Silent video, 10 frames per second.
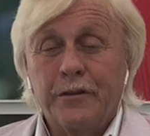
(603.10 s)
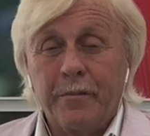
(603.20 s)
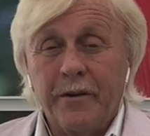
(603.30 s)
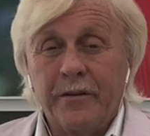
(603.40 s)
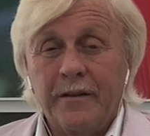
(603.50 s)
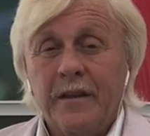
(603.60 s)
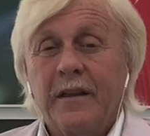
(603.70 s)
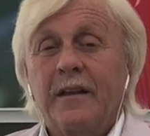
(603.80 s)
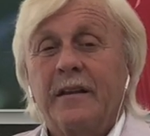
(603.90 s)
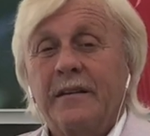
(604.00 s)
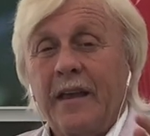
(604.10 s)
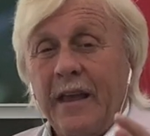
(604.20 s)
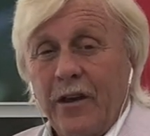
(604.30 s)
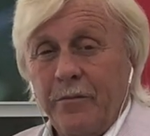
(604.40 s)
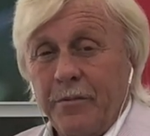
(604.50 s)
Spirit to
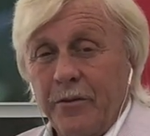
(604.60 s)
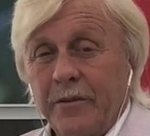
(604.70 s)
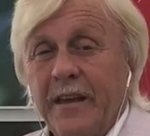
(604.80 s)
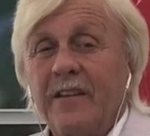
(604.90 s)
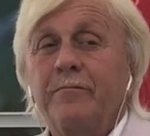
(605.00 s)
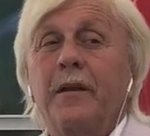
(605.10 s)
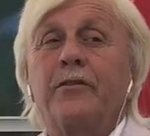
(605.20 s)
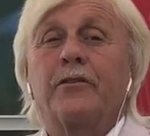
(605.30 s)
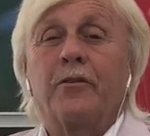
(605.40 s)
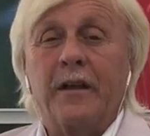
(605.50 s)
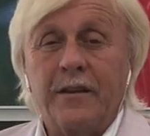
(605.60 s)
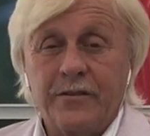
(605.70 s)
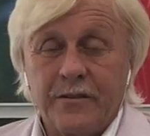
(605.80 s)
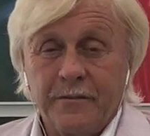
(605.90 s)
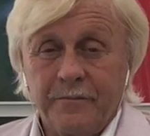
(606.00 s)
help you. Give me the grace.